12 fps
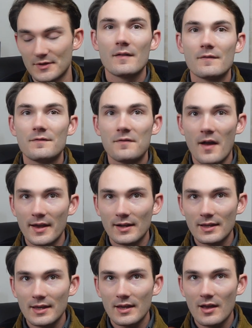
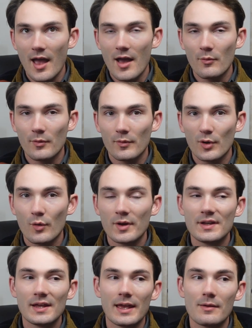Finally, uh, we're going to
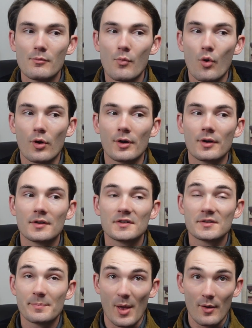get more
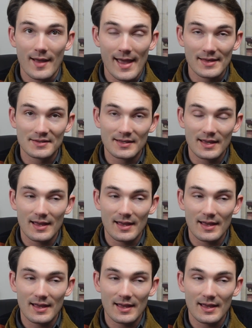spell casting,